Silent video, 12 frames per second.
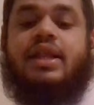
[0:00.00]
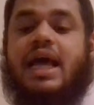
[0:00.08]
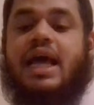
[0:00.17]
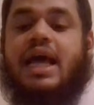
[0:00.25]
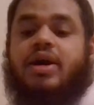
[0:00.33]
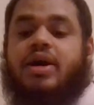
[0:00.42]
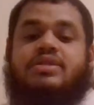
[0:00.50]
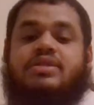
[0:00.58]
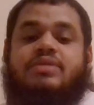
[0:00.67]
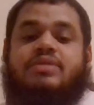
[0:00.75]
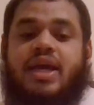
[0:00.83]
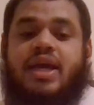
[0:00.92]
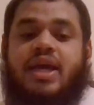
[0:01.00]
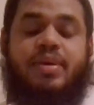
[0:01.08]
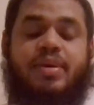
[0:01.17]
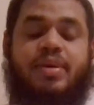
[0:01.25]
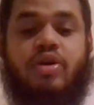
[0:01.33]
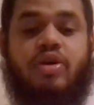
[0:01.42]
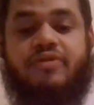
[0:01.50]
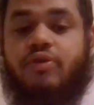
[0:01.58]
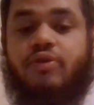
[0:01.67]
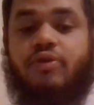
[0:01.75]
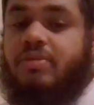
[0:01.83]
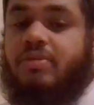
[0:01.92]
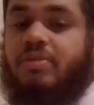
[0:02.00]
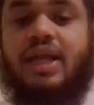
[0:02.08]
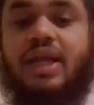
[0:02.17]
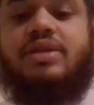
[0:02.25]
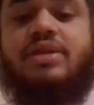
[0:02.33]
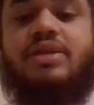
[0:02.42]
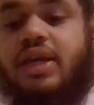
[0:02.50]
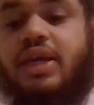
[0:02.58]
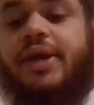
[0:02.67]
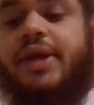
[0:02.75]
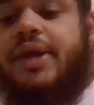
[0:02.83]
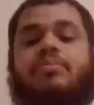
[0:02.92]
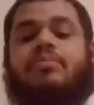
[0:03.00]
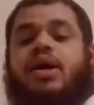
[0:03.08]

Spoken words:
That's why these niggas be getting paid $30-40 million a year